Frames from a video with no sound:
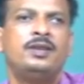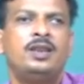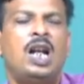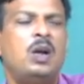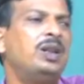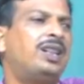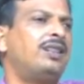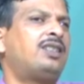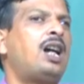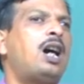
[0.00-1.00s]
Now, you
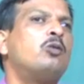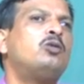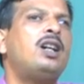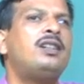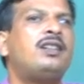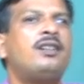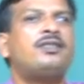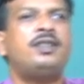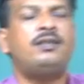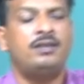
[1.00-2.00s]
can say how do I
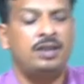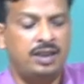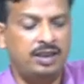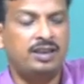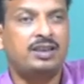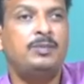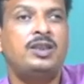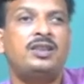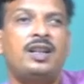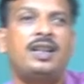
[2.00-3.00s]
test it in the
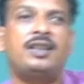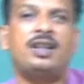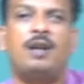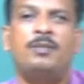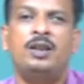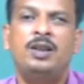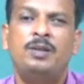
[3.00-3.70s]
semester exam,